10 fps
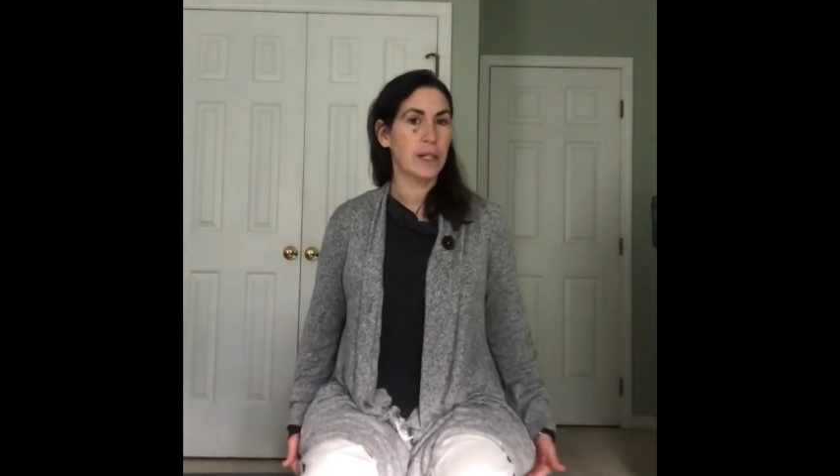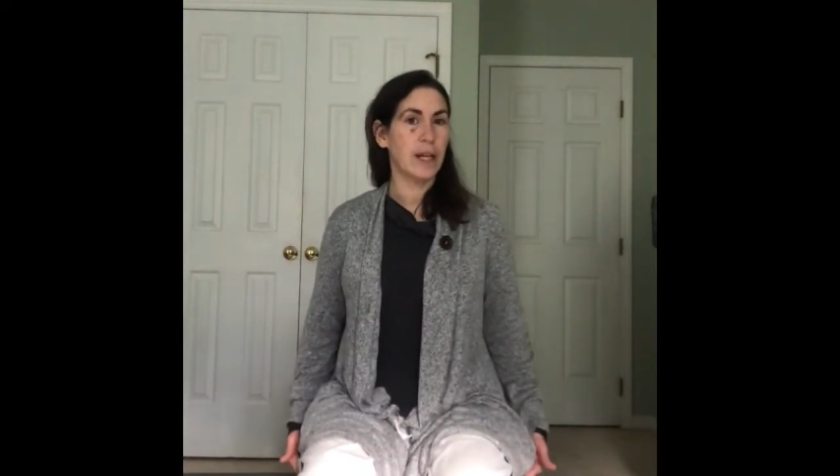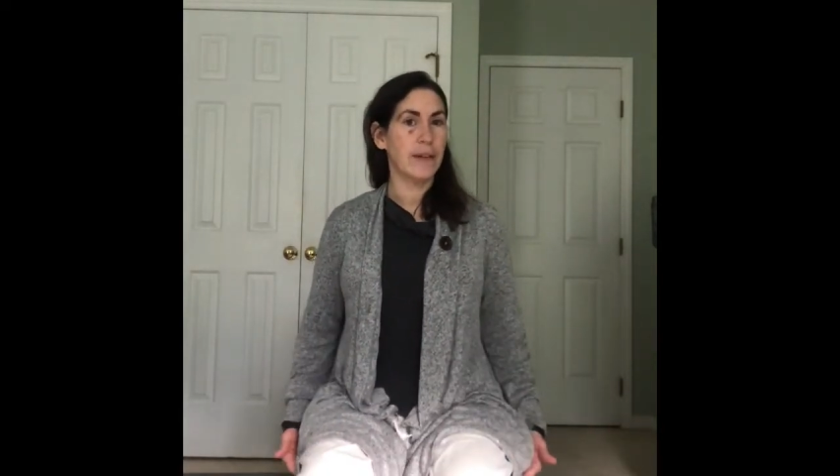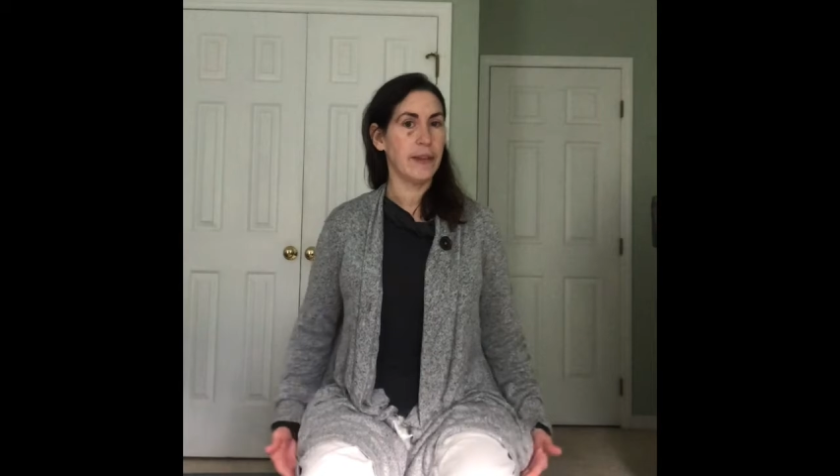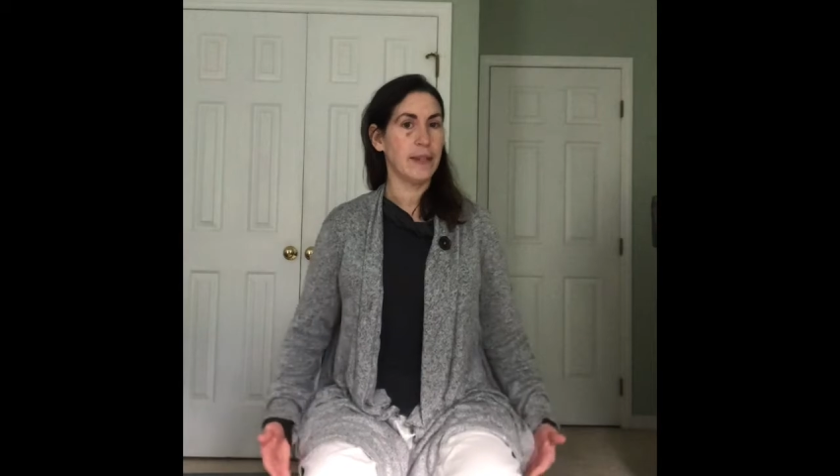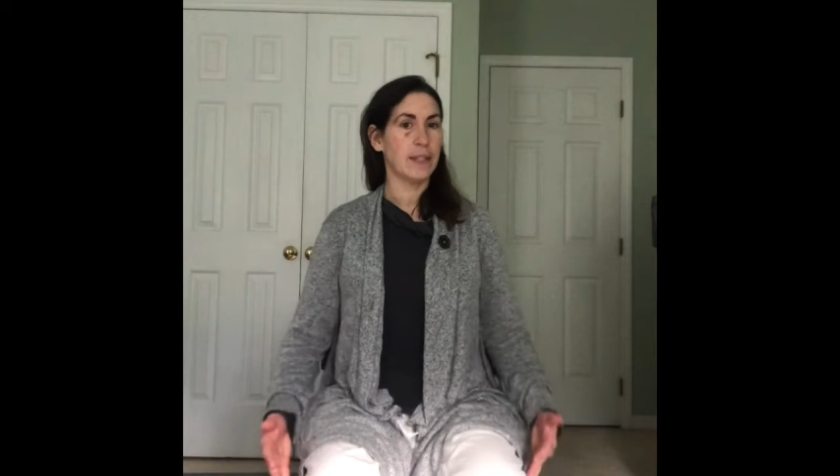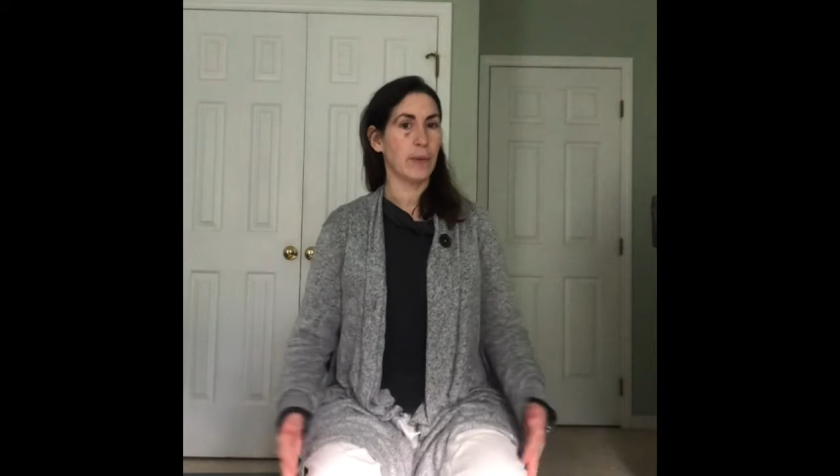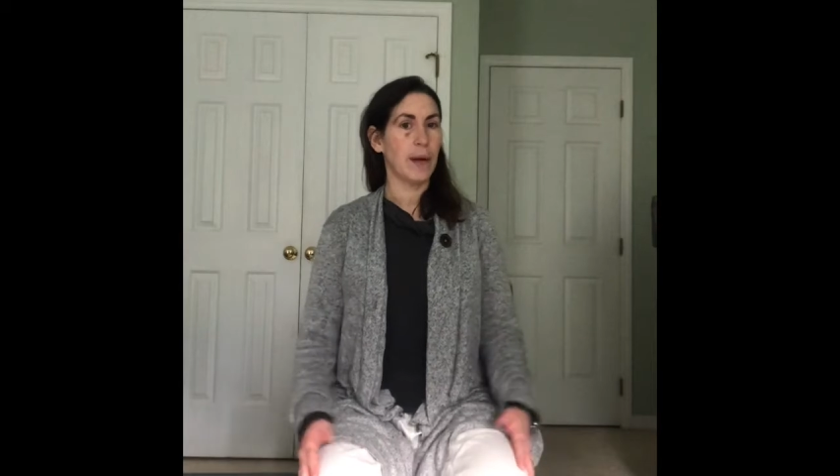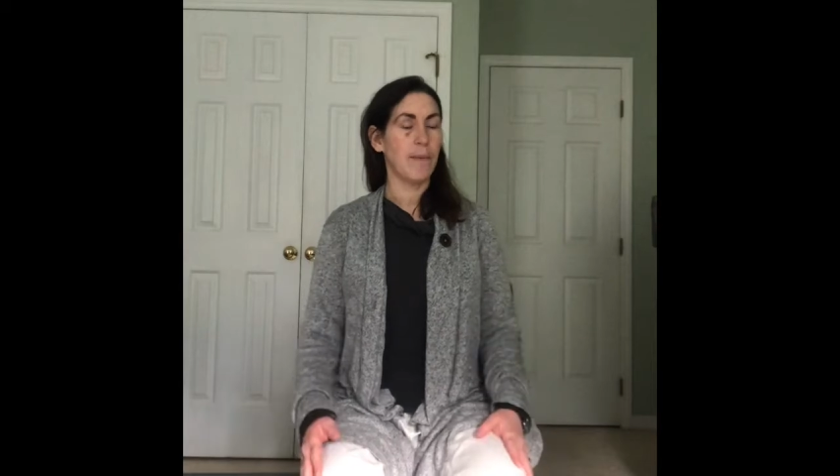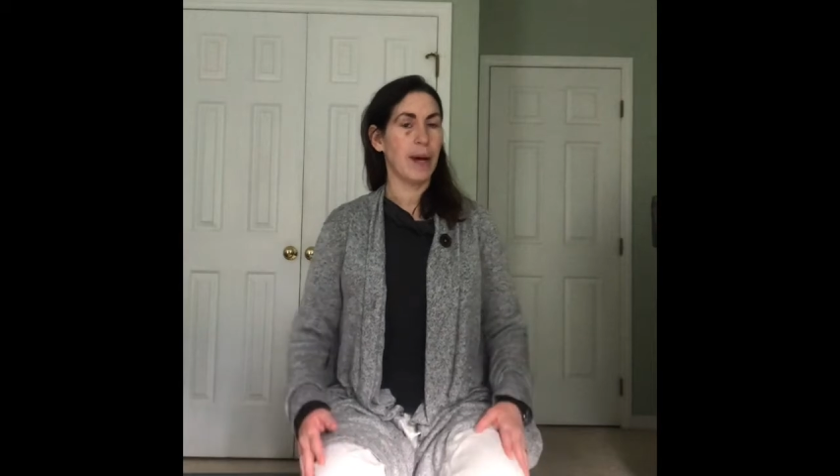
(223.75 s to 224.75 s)
and then this
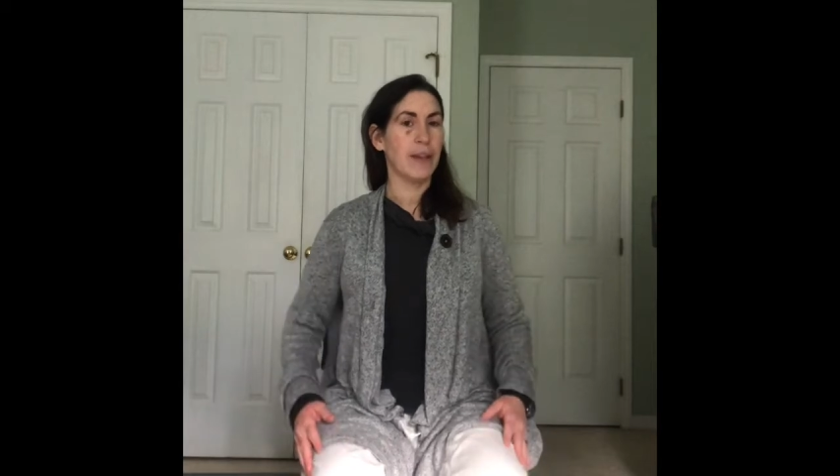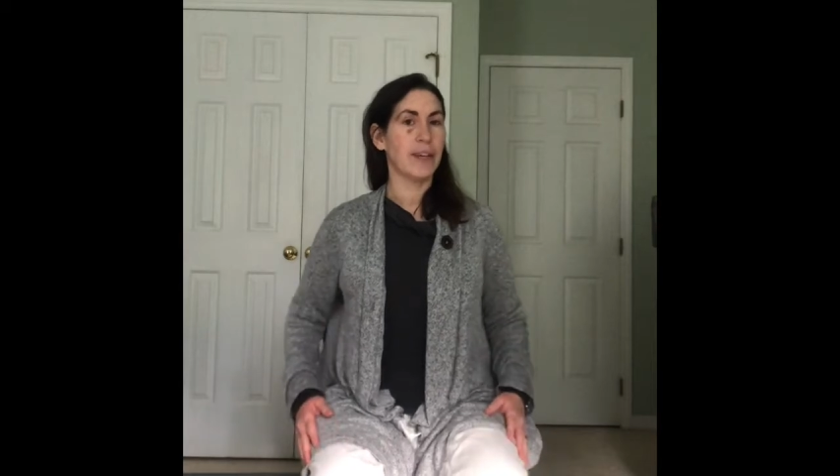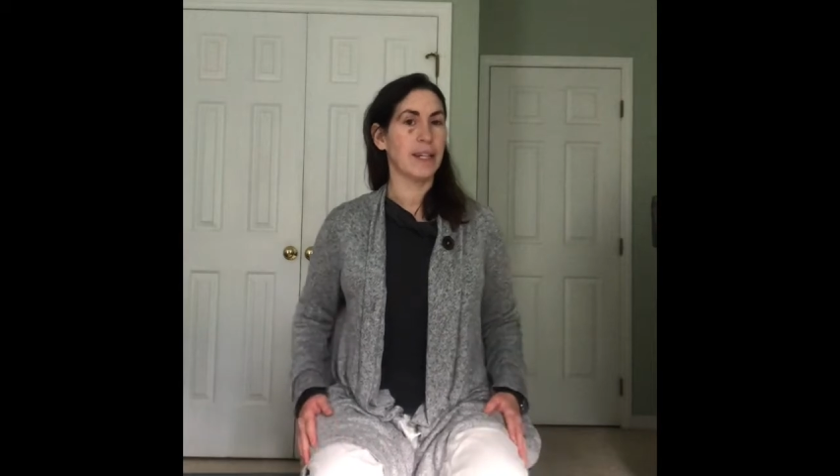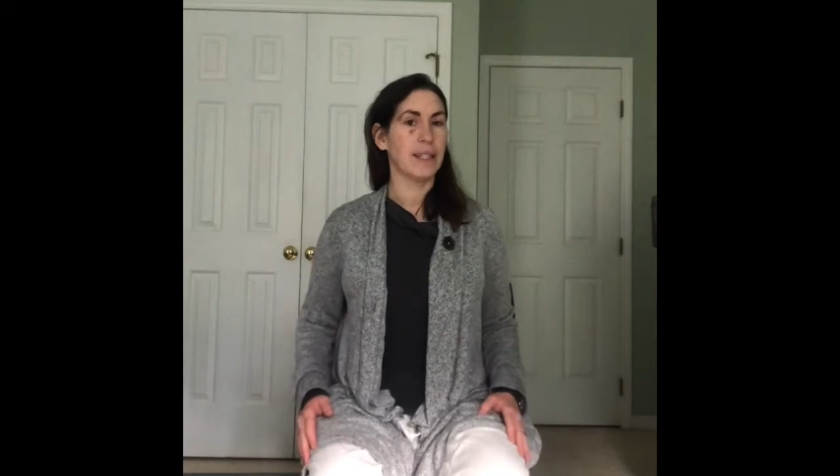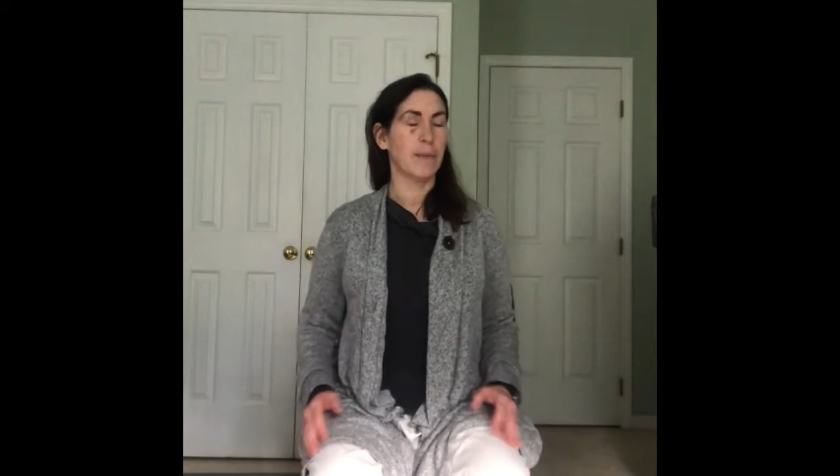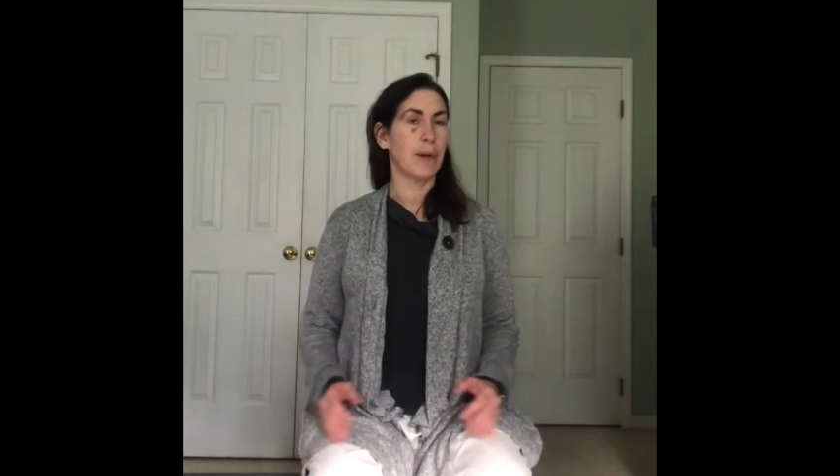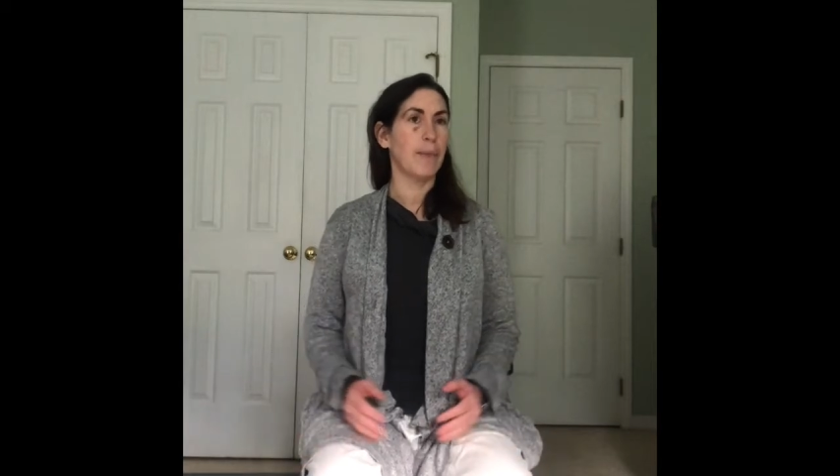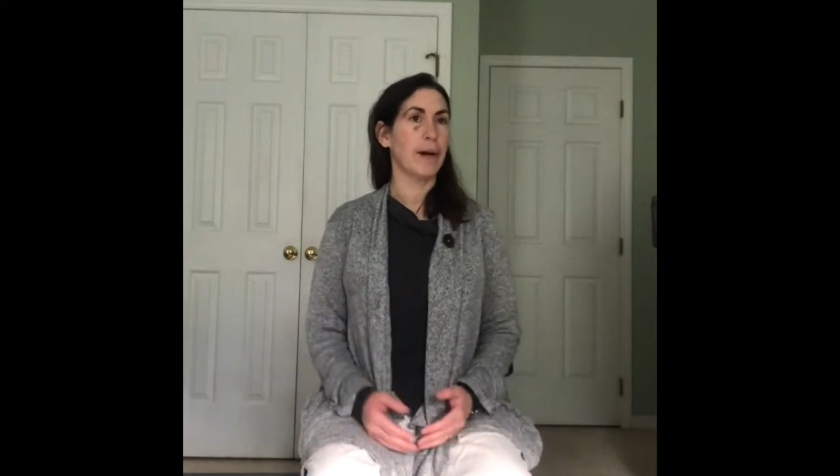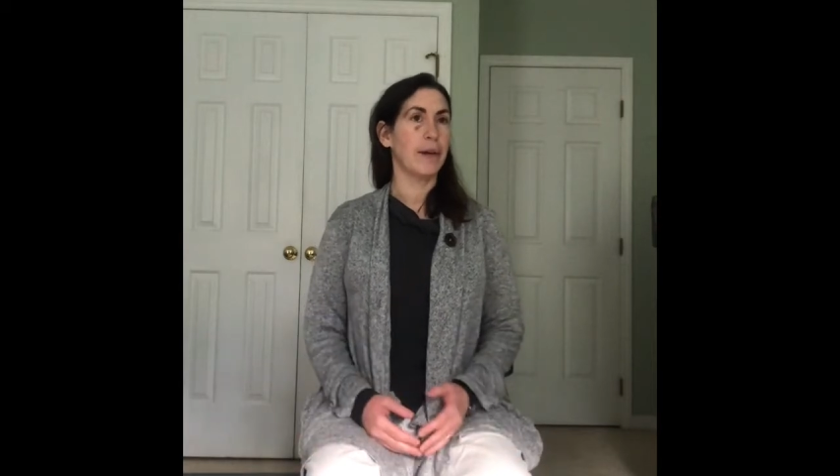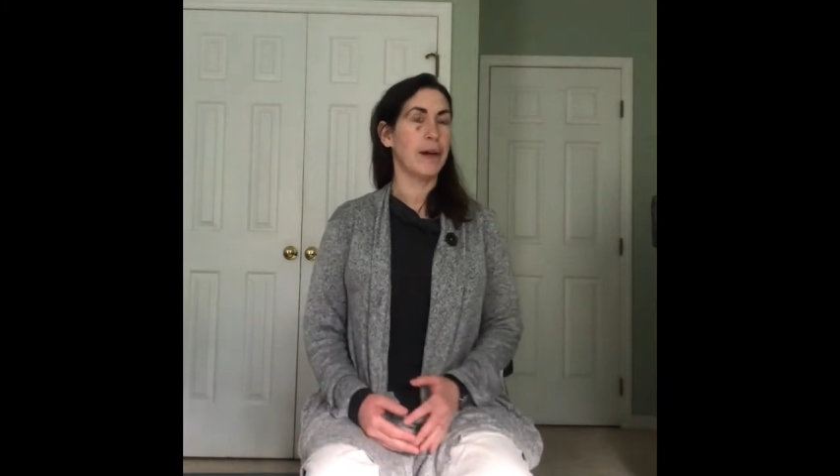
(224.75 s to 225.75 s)
way my thighs can be
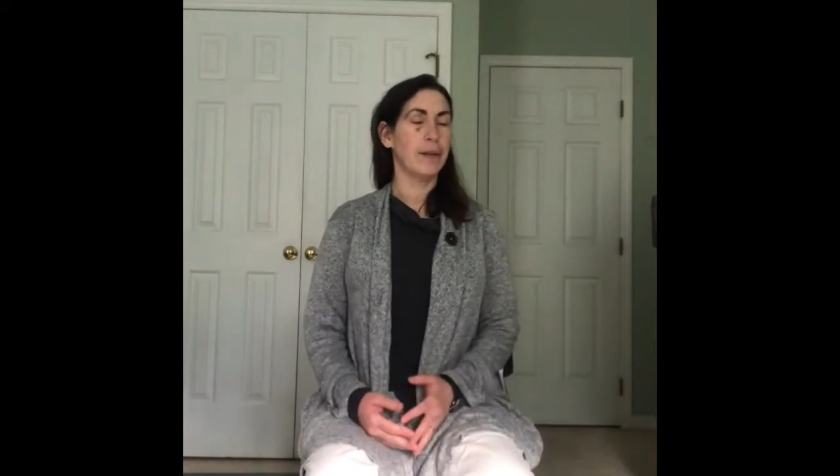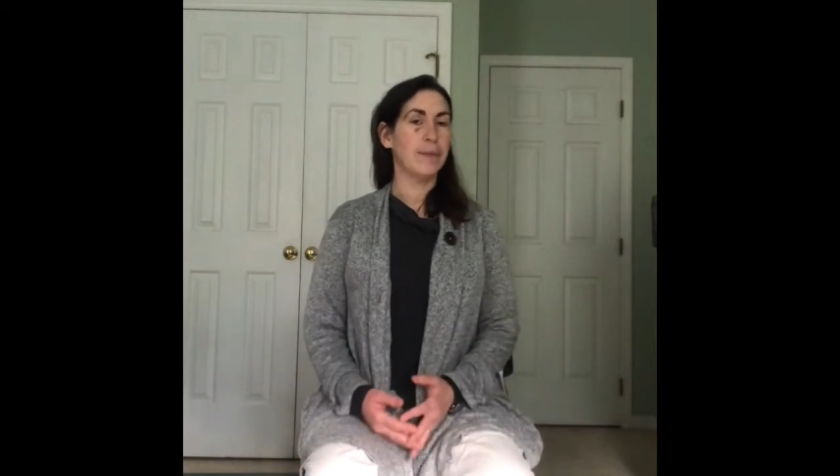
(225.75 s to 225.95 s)
parallel.